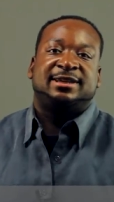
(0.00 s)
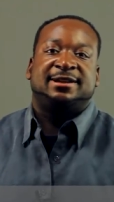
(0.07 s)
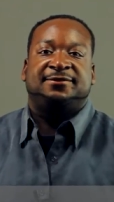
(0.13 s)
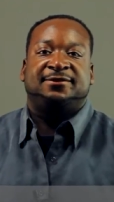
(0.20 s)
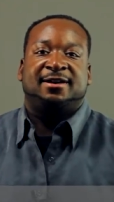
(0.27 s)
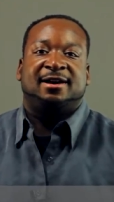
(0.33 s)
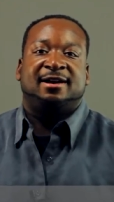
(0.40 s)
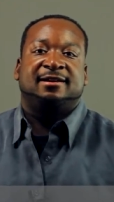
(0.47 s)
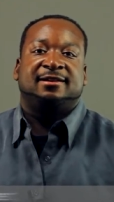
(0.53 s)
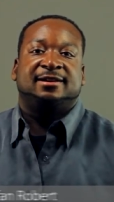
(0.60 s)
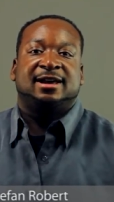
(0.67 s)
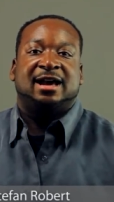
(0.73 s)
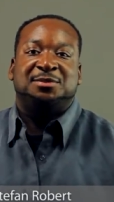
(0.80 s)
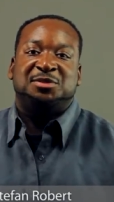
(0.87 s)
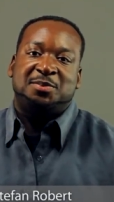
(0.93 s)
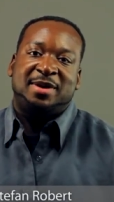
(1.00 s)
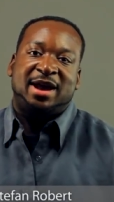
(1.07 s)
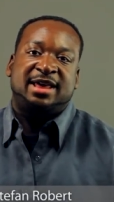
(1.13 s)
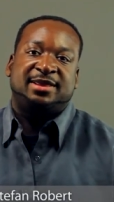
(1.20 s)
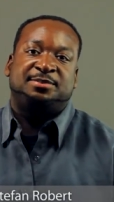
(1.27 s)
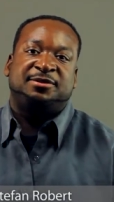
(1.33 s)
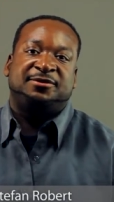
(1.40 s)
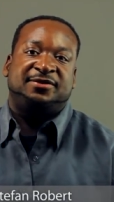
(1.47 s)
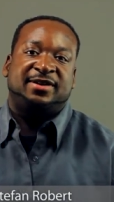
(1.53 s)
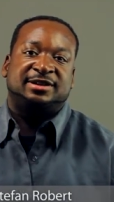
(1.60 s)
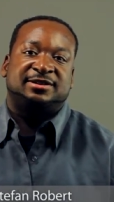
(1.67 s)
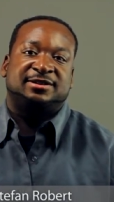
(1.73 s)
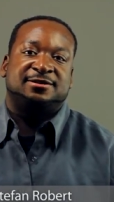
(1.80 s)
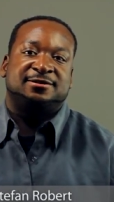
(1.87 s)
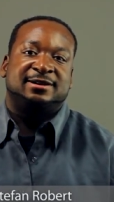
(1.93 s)
Stefan. I'm a math
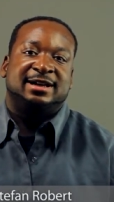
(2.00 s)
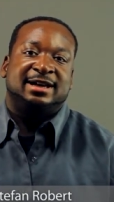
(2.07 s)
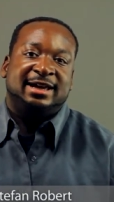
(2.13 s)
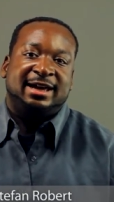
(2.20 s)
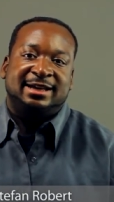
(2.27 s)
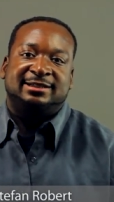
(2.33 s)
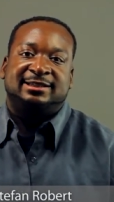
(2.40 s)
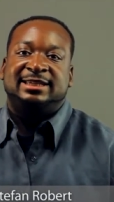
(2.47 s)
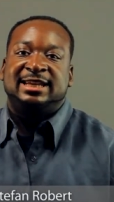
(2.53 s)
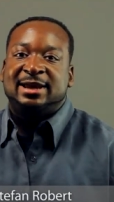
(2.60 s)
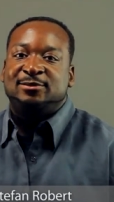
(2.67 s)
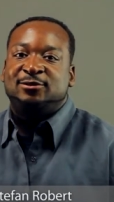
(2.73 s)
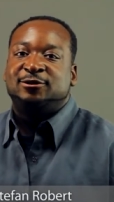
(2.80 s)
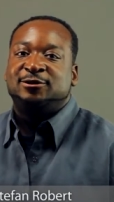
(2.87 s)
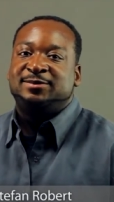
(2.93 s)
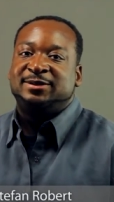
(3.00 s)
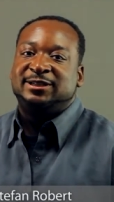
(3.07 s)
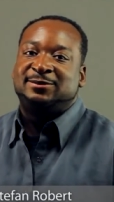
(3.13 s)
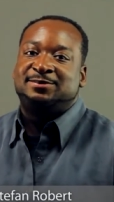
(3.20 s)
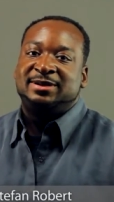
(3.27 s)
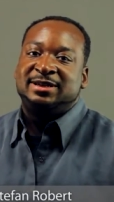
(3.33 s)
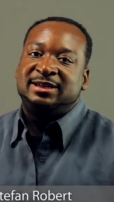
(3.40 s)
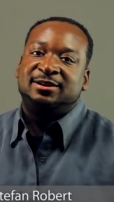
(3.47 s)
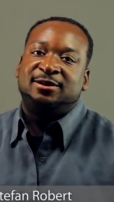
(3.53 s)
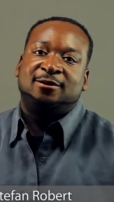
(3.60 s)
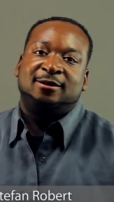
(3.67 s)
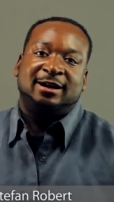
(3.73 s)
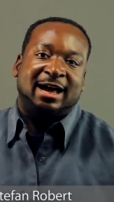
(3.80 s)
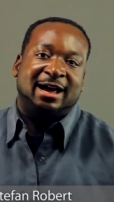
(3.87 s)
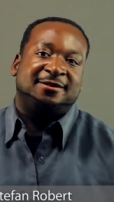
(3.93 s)
professional, and today I'm going to be speaking
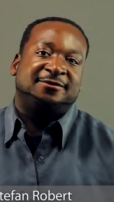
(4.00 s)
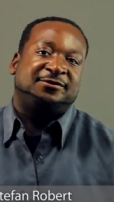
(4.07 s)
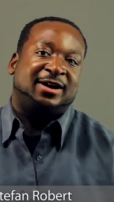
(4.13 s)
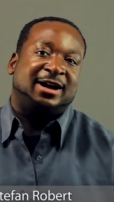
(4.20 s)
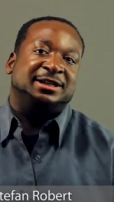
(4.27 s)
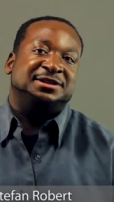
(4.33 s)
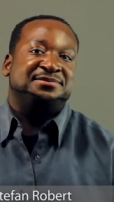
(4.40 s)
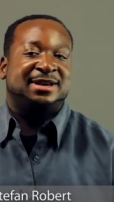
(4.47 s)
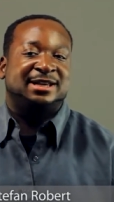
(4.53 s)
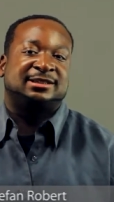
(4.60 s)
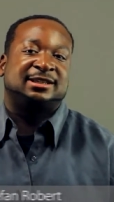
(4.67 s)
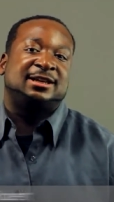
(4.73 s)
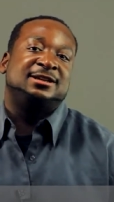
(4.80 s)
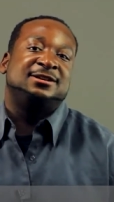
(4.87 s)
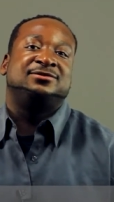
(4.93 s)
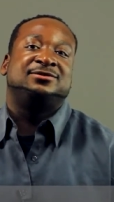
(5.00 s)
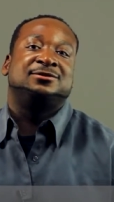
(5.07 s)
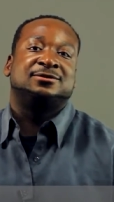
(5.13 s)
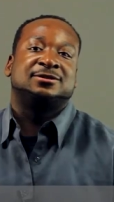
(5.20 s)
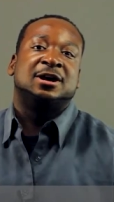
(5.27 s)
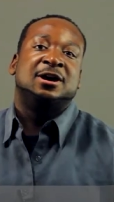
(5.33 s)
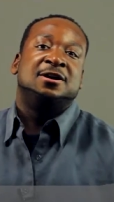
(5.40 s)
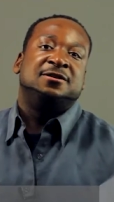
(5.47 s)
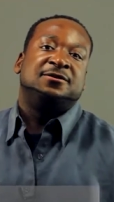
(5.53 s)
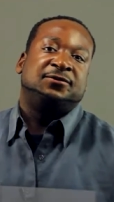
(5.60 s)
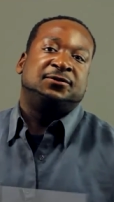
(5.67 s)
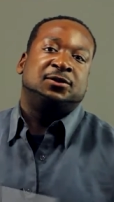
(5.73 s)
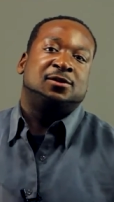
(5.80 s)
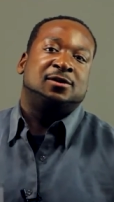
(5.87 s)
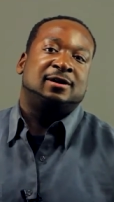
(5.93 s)
on how to find the best intervals
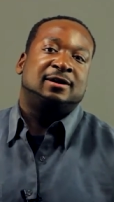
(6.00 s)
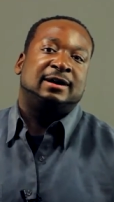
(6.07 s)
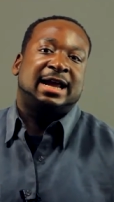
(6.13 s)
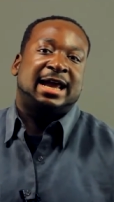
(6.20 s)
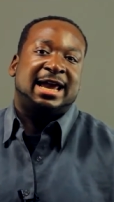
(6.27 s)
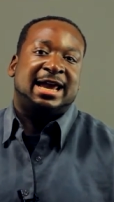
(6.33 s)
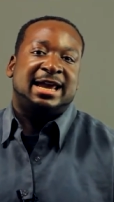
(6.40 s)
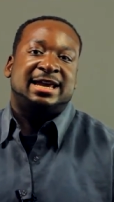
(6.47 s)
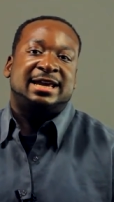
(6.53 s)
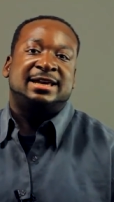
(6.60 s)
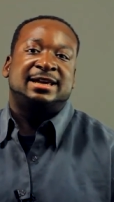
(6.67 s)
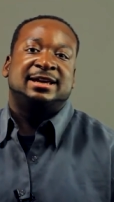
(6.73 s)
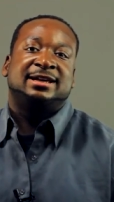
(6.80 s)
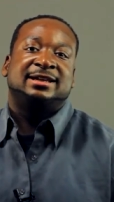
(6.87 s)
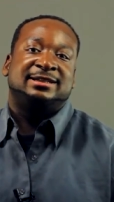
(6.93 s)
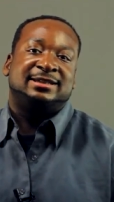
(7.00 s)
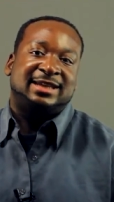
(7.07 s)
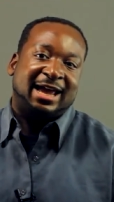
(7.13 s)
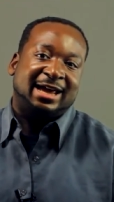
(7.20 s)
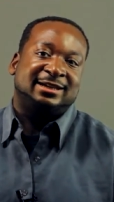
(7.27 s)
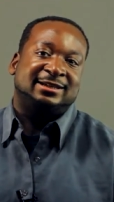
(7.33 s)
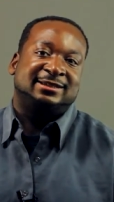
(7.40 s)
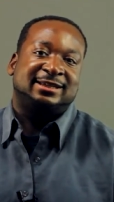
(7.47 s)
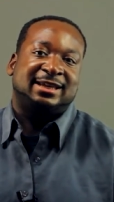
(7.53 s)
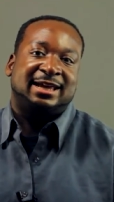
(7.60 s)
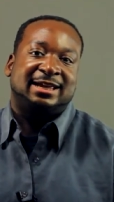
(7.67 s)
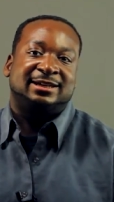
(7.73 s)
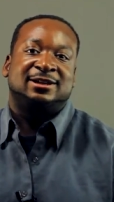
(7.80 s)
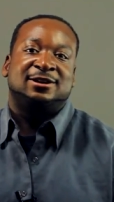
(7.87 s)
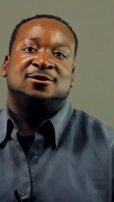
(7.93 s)
for a data
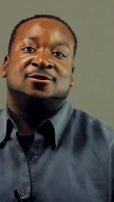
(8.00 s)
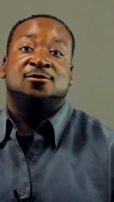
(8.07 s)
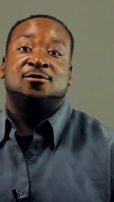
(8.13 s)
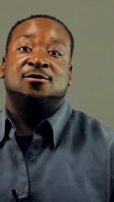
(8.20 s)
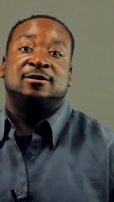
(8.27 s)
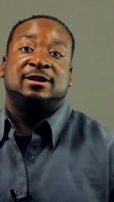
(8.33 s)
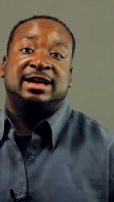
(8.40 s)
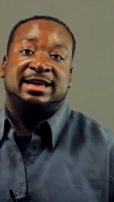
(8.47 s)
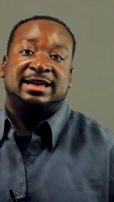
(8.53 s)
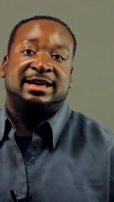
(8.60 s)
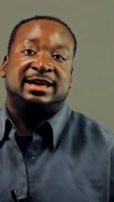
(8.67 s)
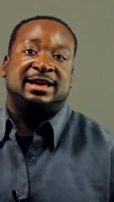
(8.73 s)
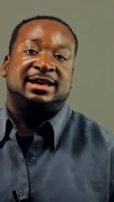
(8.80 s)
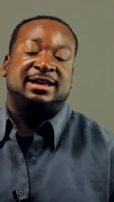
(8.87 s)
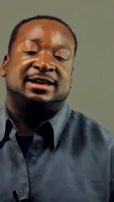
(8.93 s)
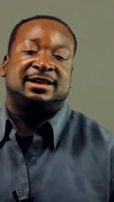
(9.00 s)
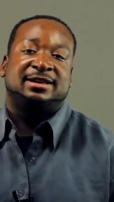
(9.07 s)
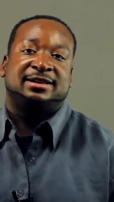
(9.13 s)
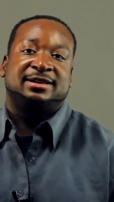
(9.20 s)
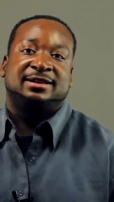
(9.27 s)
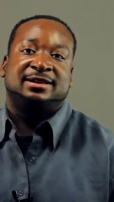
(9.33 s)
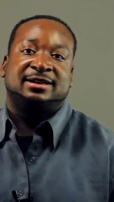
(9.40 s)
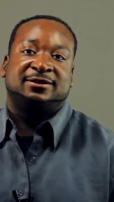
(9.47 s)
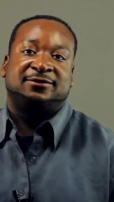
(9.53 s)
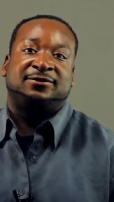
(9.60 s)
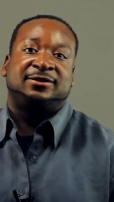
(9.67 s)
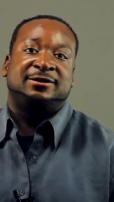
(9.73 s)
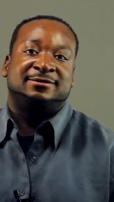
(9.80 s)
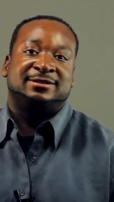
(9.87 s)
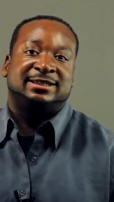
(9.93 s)
set or a uh,
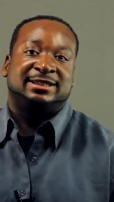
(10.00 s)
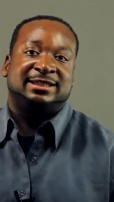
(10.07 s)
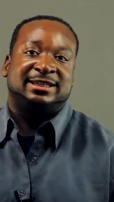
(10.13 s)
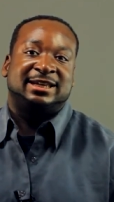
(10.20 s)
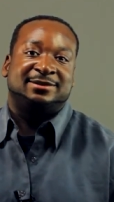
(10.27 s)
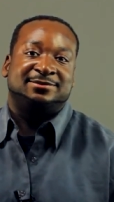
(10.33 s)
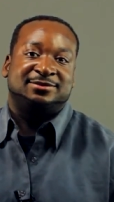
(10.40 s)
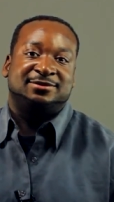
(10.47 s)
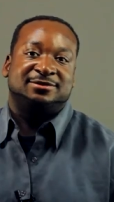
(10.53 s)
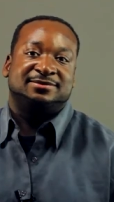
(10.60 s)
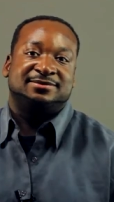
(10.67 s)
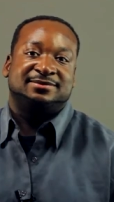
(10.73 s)
frequency table.